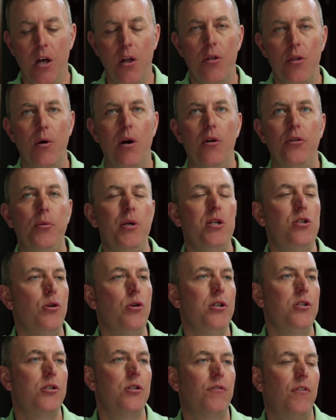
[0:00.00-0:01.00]
There are 3
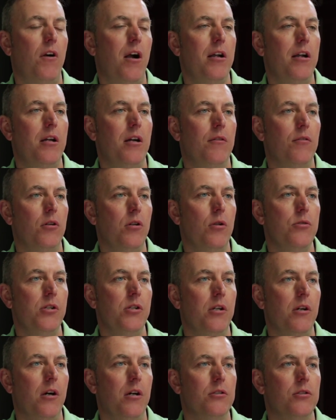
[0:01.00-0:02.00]
choices for how you cover
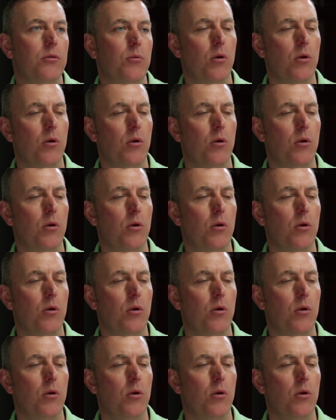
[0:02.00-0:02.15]
closing costs.